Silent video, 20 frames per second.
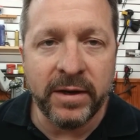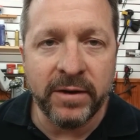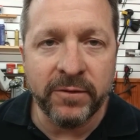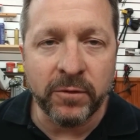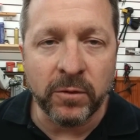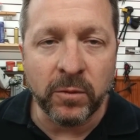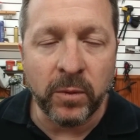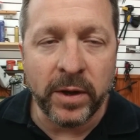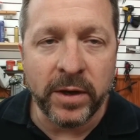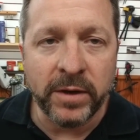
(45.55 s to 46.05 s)
a
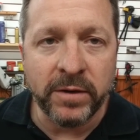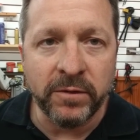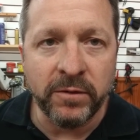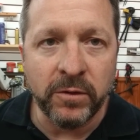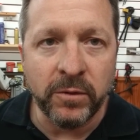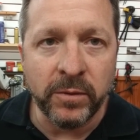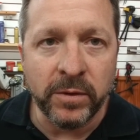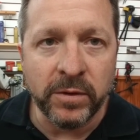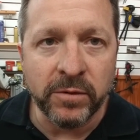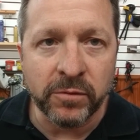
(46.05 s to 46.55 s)
different way
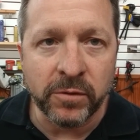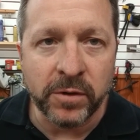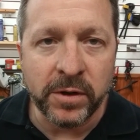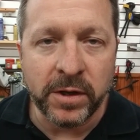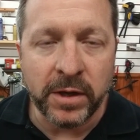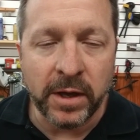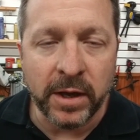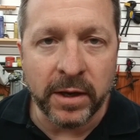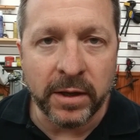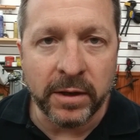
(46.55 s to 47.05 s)
to do in
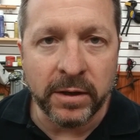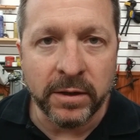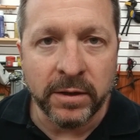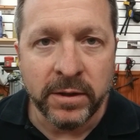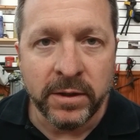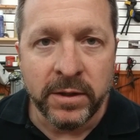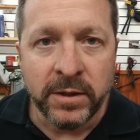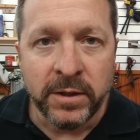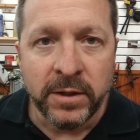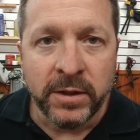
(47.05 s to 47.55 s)
FreeCAD.
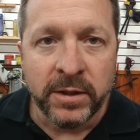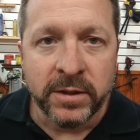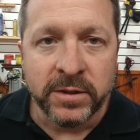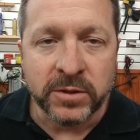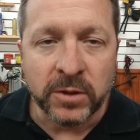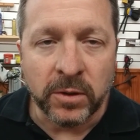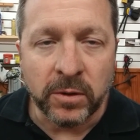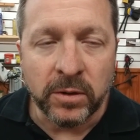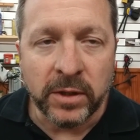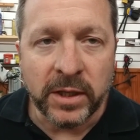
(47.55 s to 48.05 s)

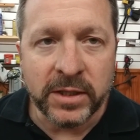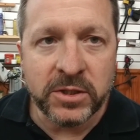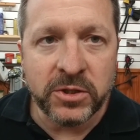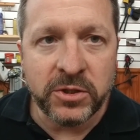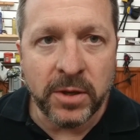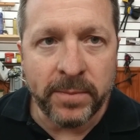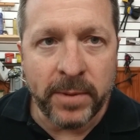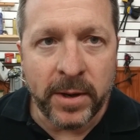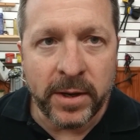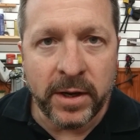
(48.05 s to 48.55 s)
So
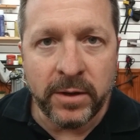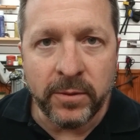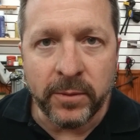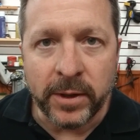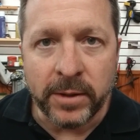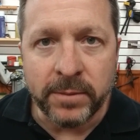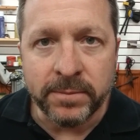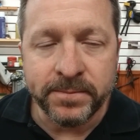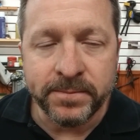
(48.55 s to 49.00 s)
let's jump on into it.